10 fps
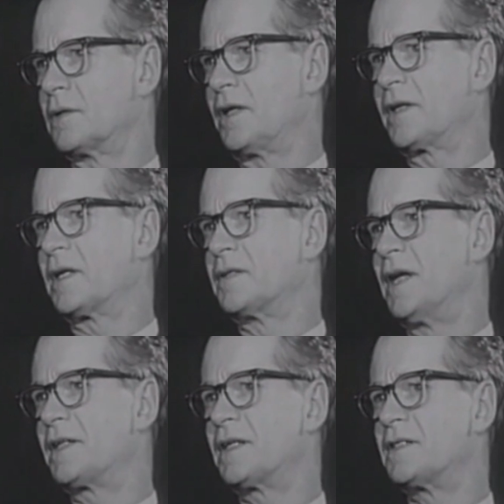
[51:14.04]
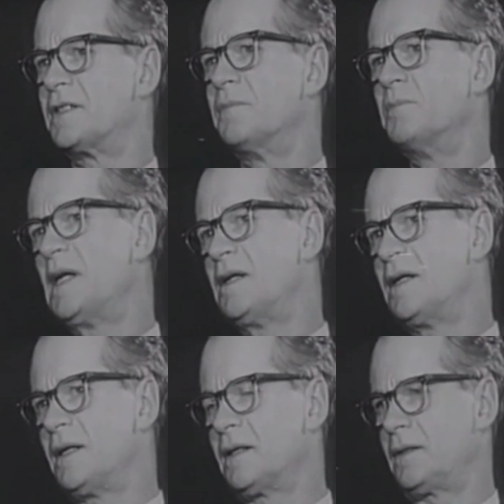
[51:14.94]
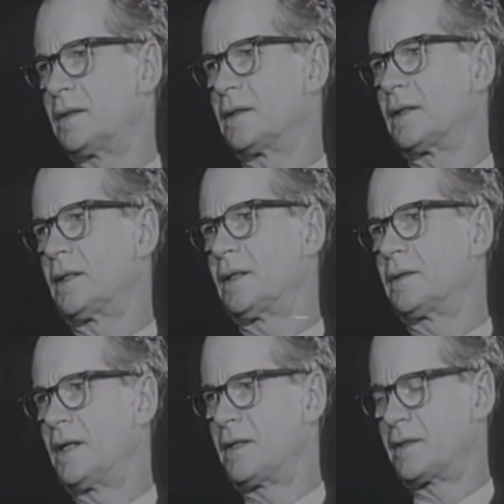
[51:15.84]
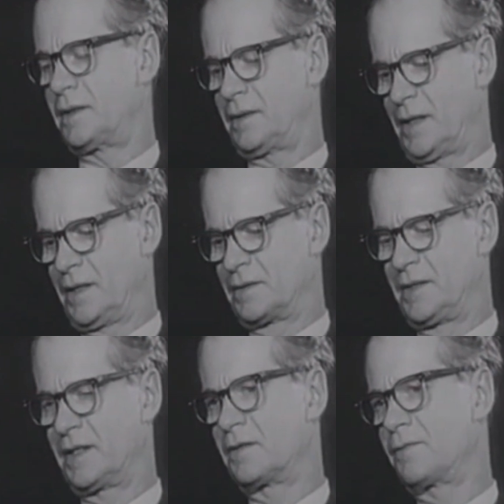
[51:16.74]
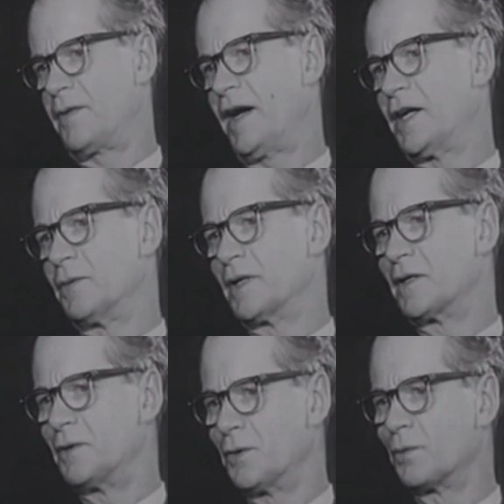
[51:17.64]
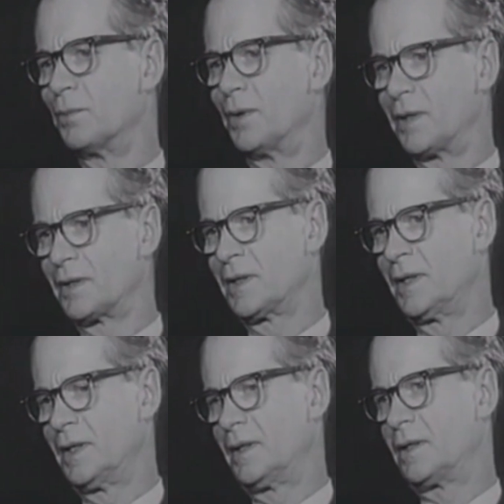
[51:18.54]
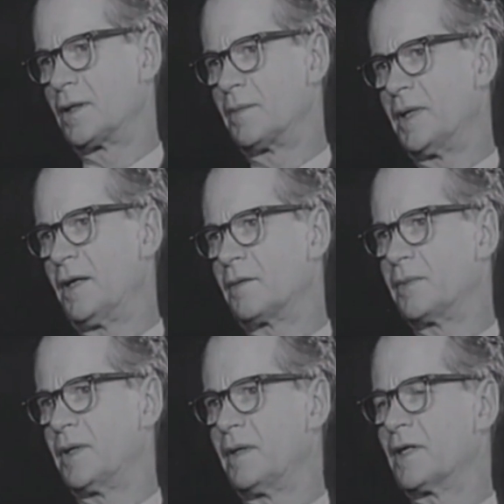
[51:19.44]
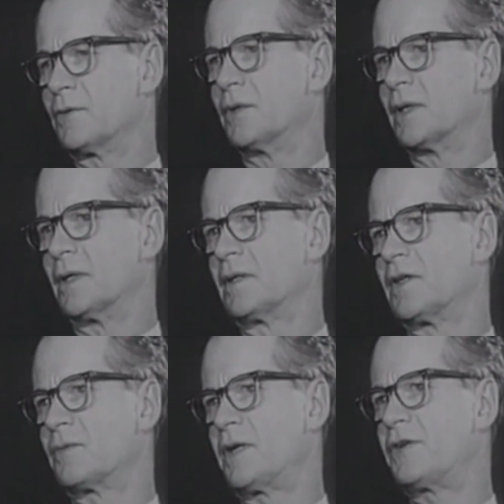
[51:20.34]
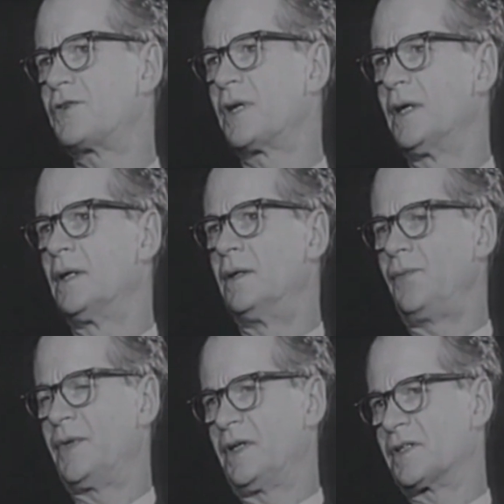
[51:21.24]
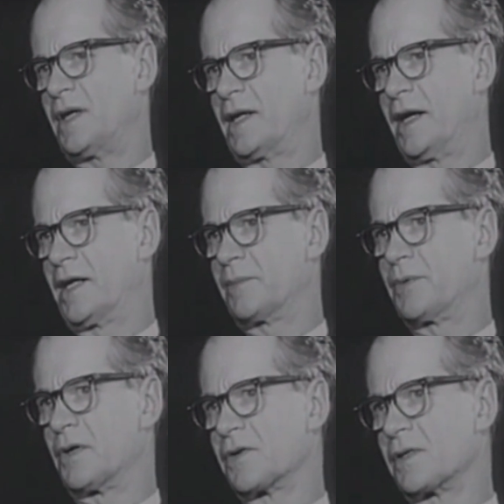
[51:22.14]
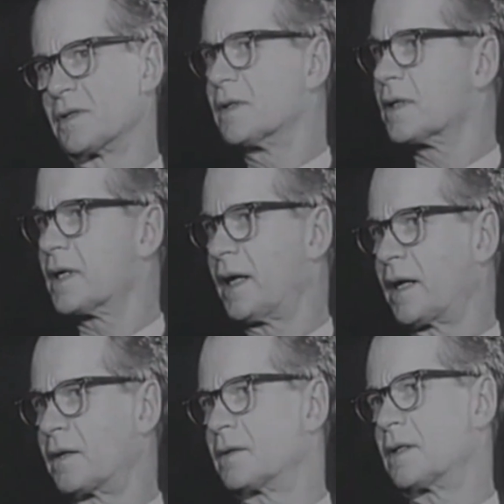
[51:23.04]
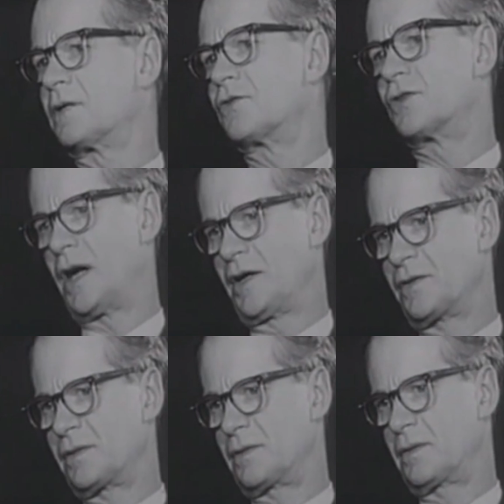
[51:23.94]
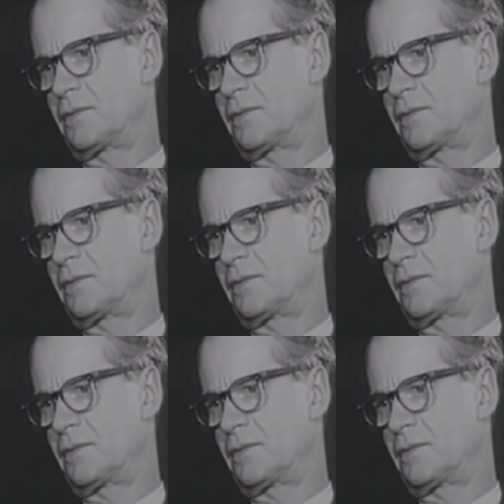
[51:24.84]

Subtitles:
nothing demeaning, nothing undignified or ignoble about building a world in which a psychotic person can adjust.